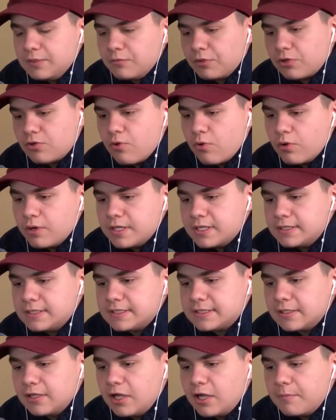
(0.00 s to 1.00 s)
recorded
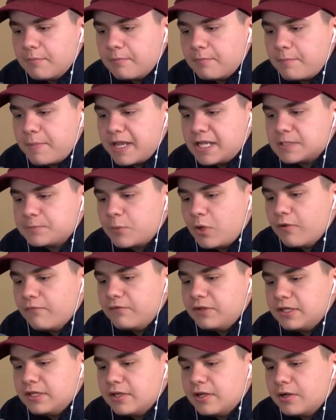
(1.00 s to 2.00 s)
some baseball
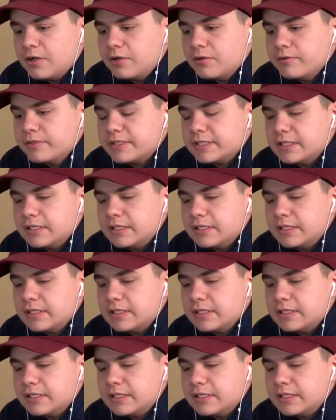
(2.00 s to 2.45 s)
videos,